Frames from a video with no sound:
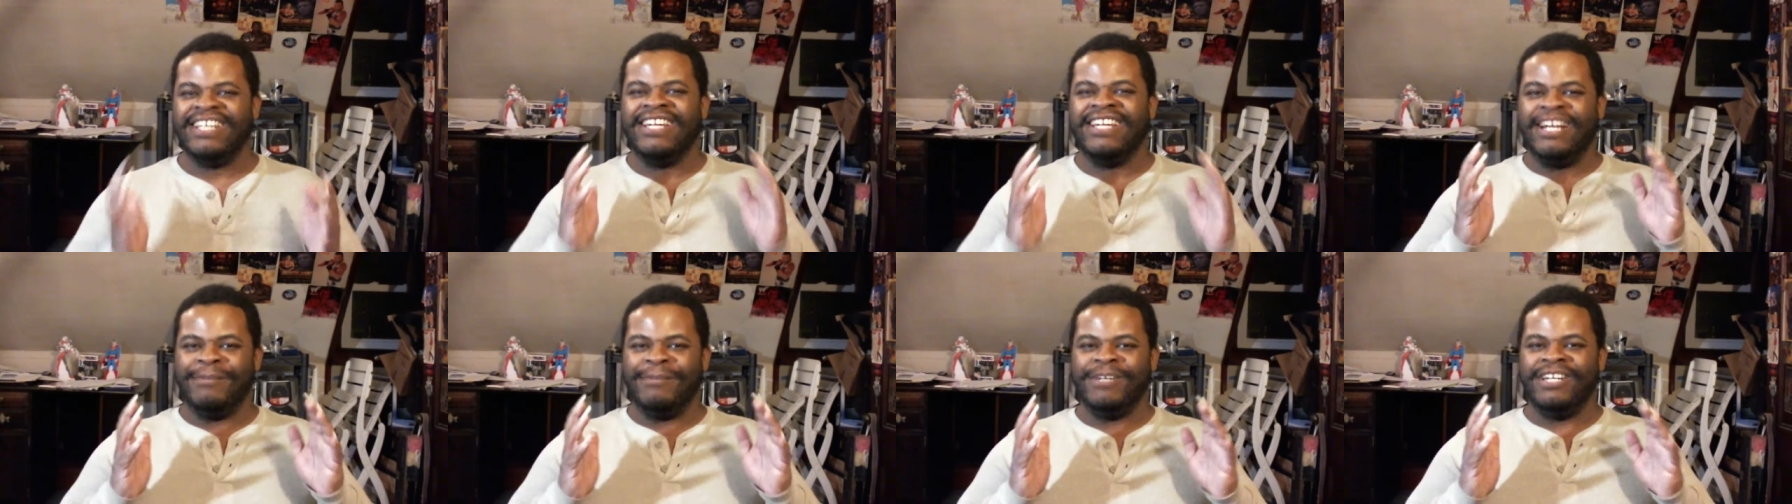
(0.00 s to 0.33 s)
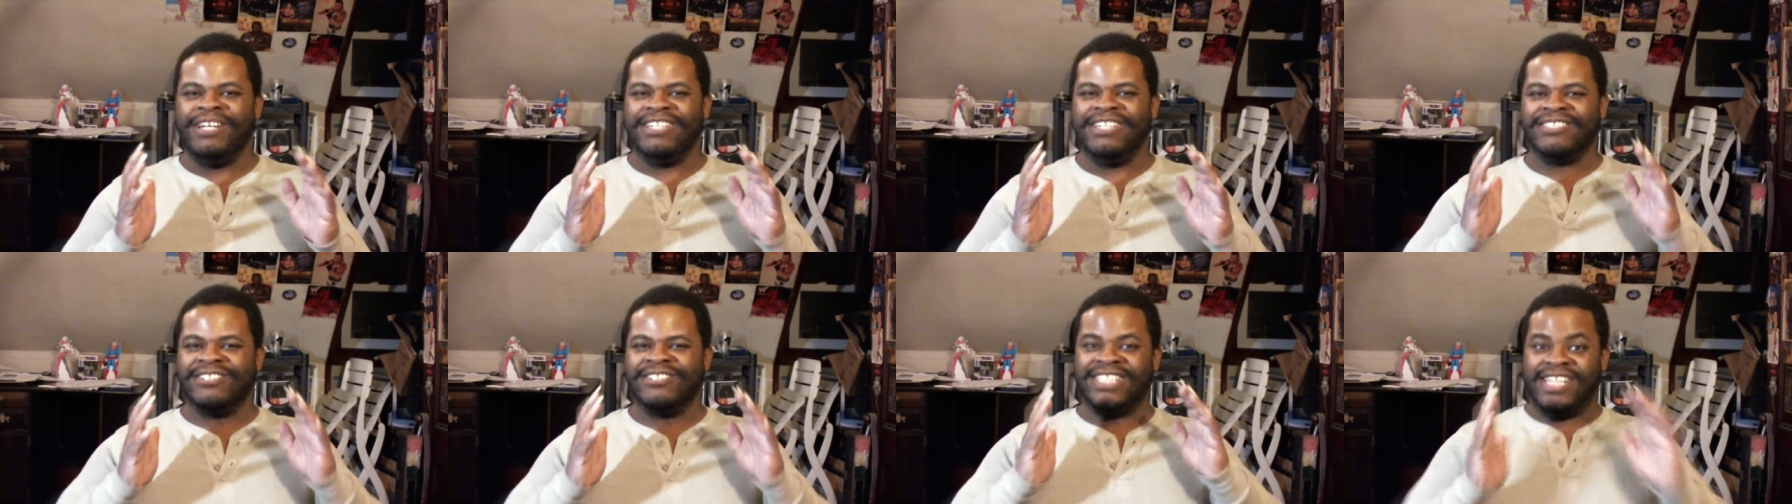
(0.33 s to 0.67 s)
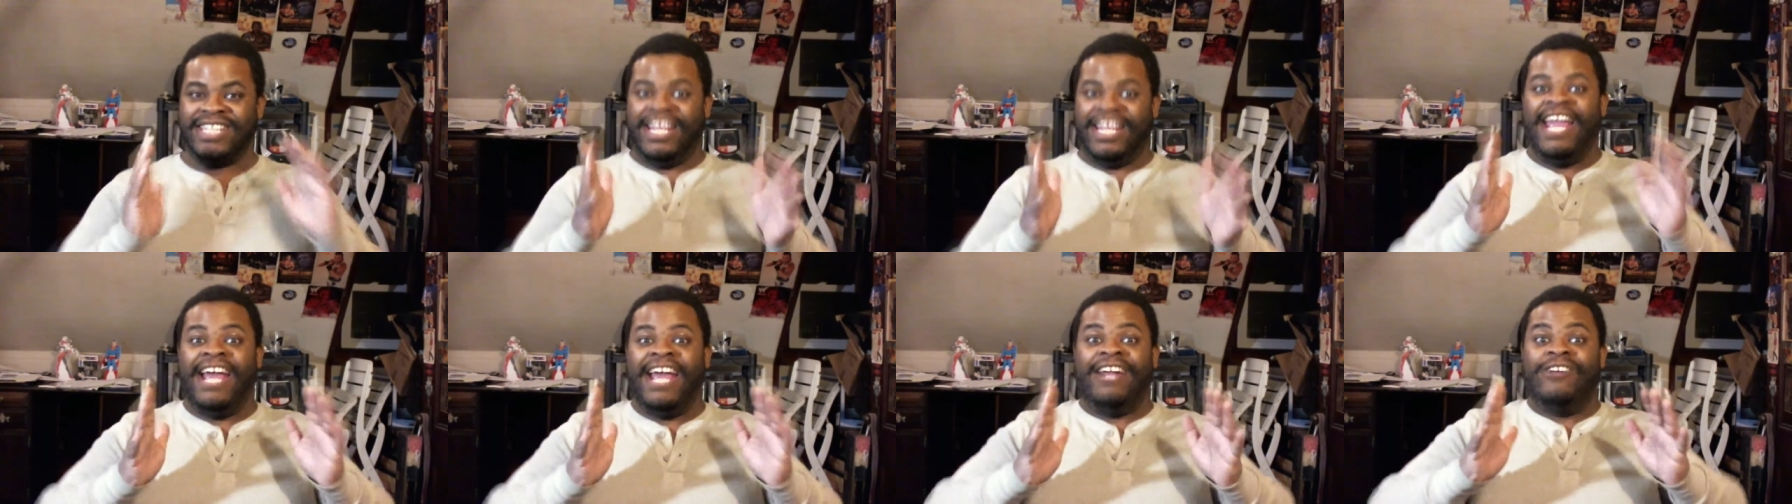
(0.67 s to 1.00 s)
I mean, there's
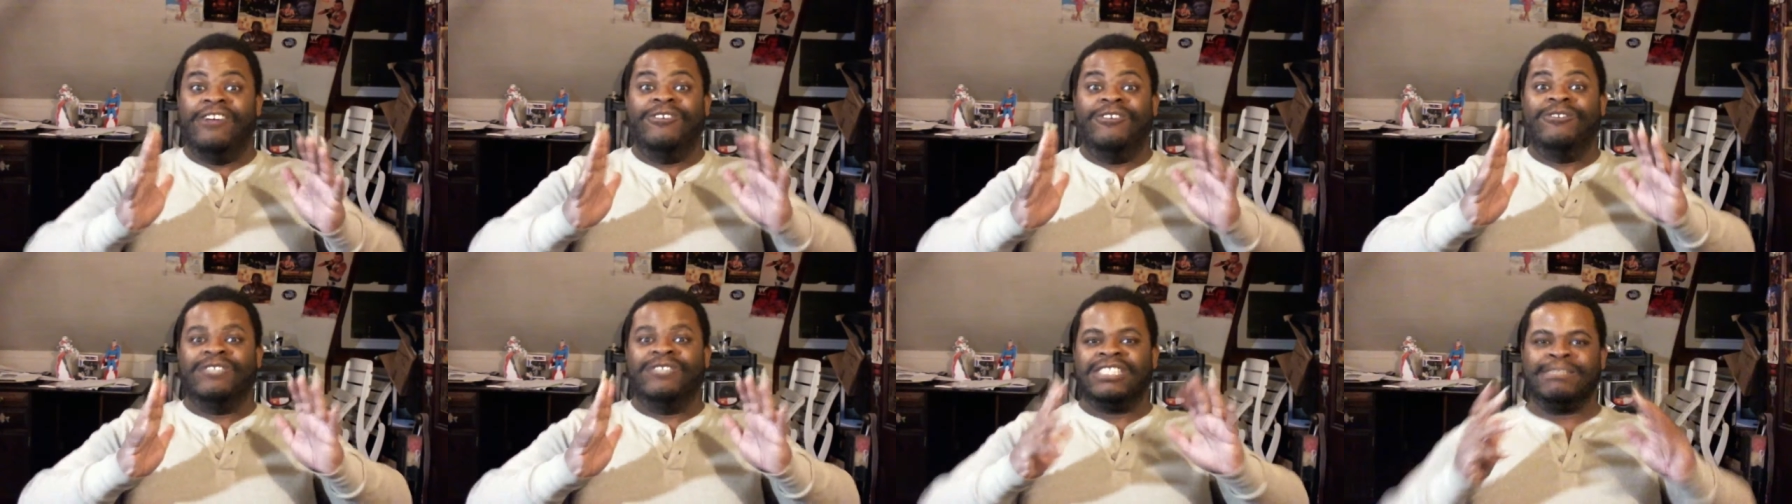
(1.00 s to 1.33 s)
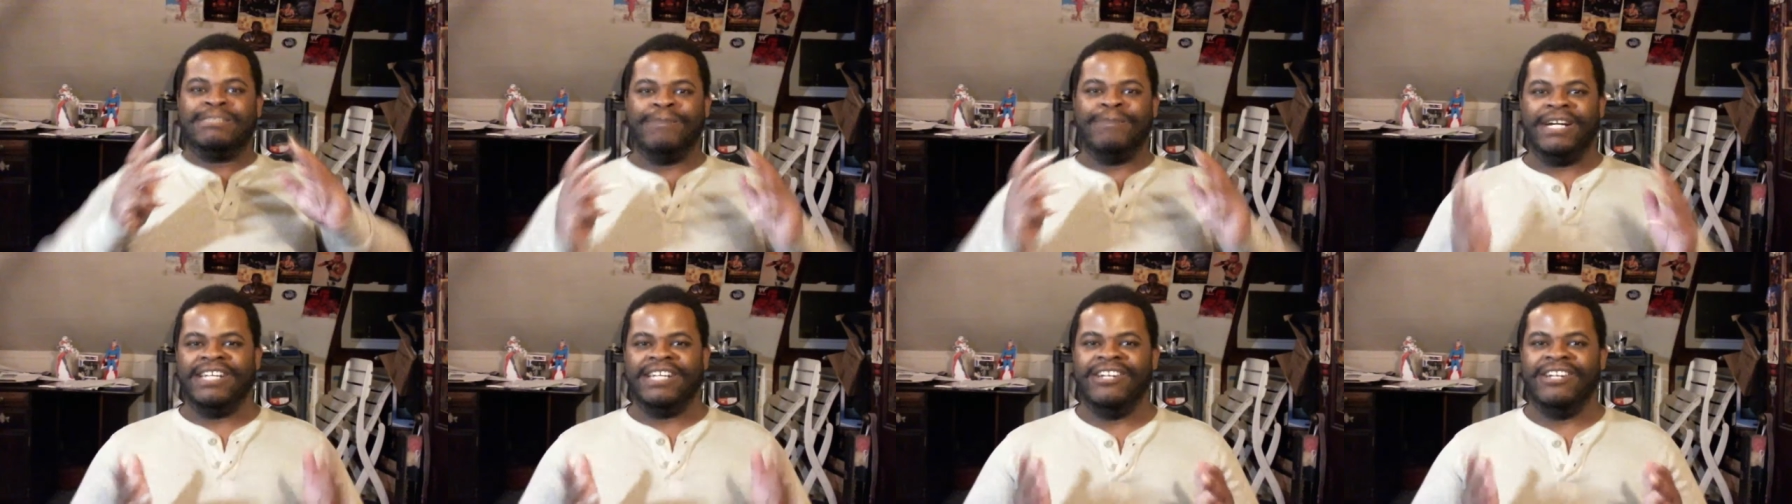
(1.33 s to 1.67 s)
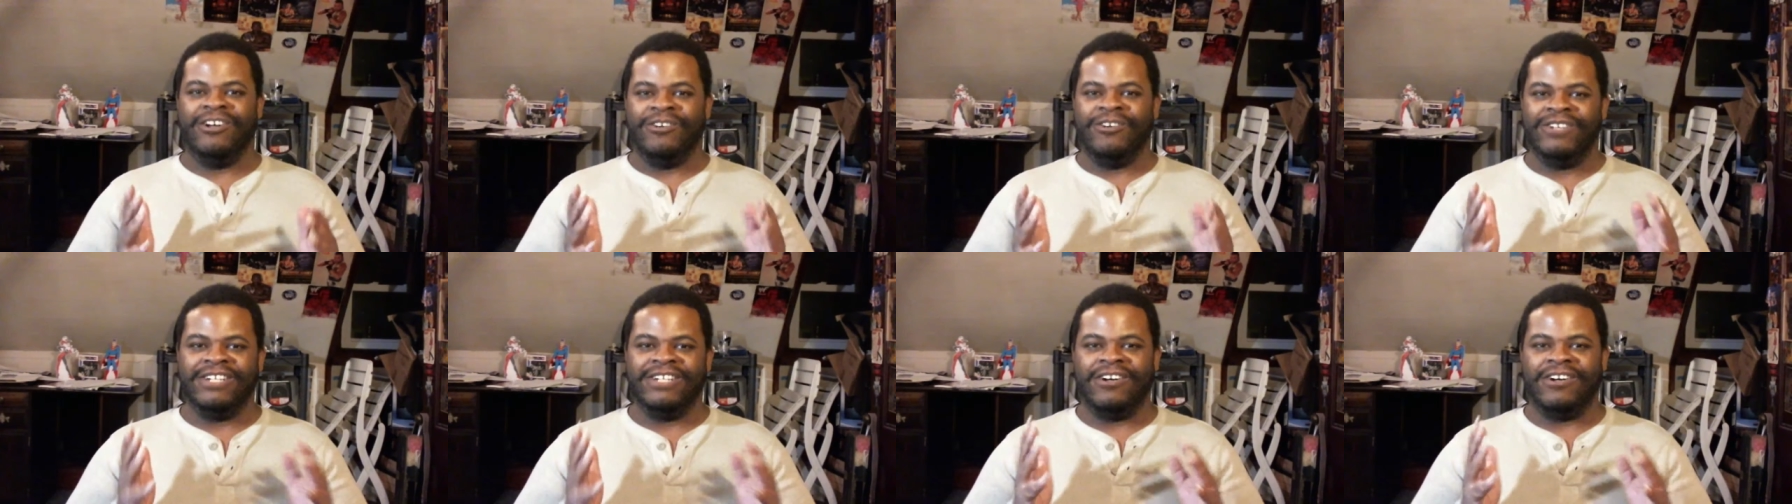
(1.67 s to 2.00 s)
Thanos, but you know,